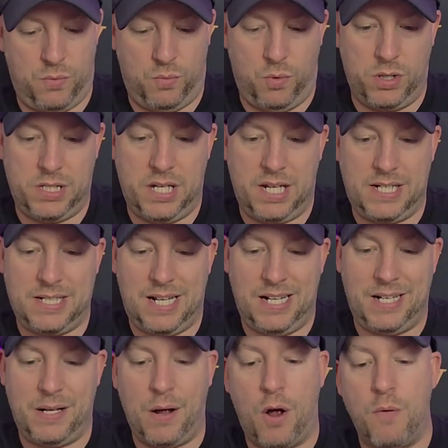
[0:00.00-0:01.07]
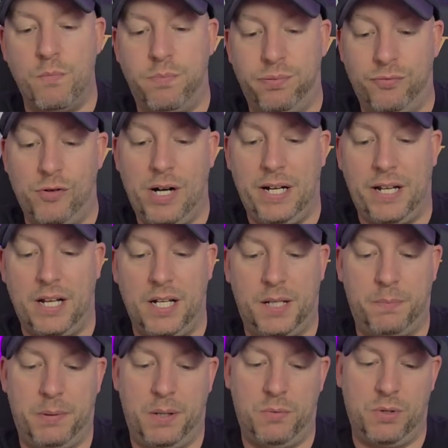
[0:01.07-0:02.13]
wasn't exactly
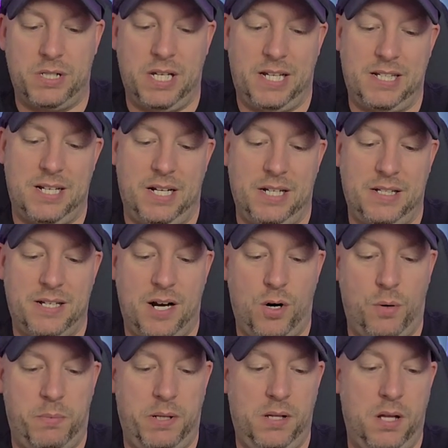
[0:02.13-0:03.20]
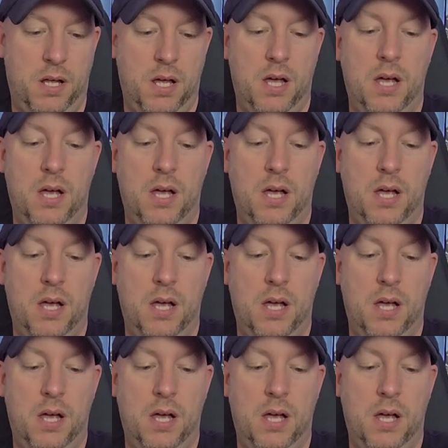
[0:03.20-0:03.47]
brilliant, but it wasn't exactly terrible.